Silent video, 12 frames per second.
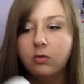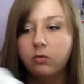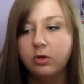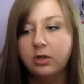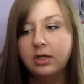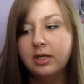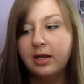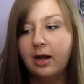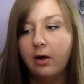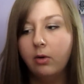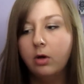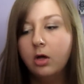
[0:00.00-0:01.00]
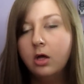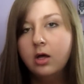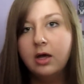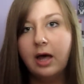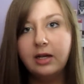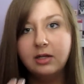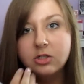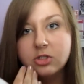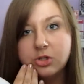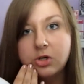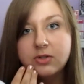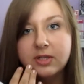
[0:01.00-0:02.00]
really get out any
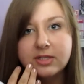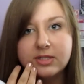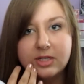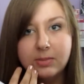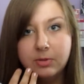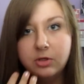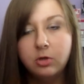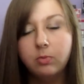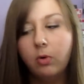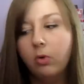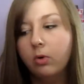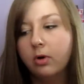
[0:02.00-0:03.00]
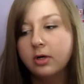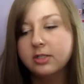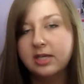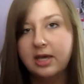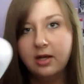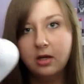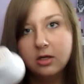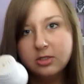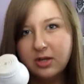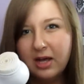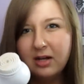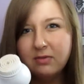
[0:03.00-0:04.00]
dirt that's deep in your pores and
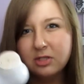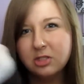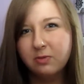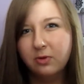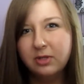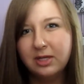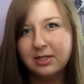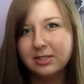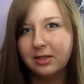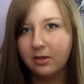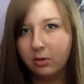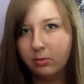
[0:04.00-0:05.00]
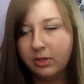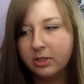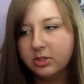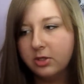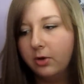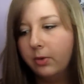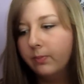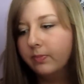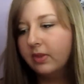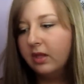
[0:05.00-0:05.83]
also kind of exfoliates a little bit too.